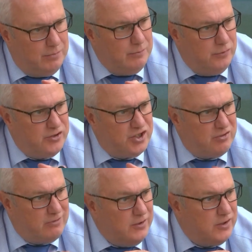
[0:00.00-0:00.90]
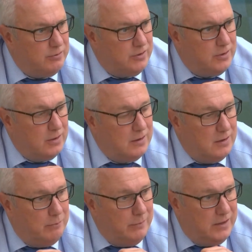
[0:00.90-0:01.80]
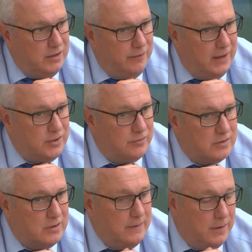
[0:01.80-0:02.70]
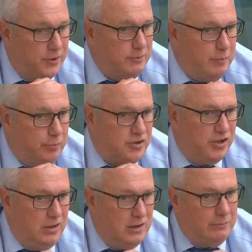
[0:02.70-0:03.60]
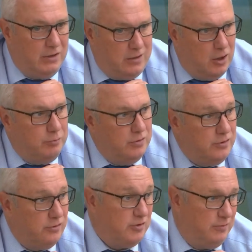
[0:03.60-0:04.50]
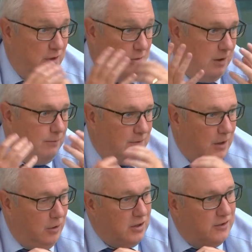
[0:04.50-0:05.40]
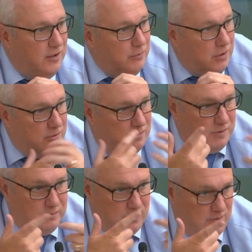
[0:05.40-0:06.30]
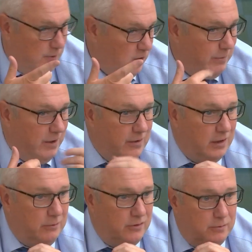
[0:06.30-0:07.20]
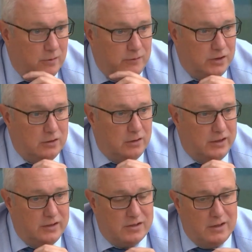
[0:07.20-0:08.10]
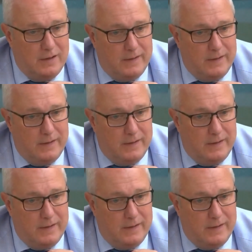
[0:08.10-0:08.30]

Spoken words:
us a bit more strength with manufacturers. I think we're pushing a little bit at open doors. I like to think we are, as we spoke about earlier with one of your colleagues,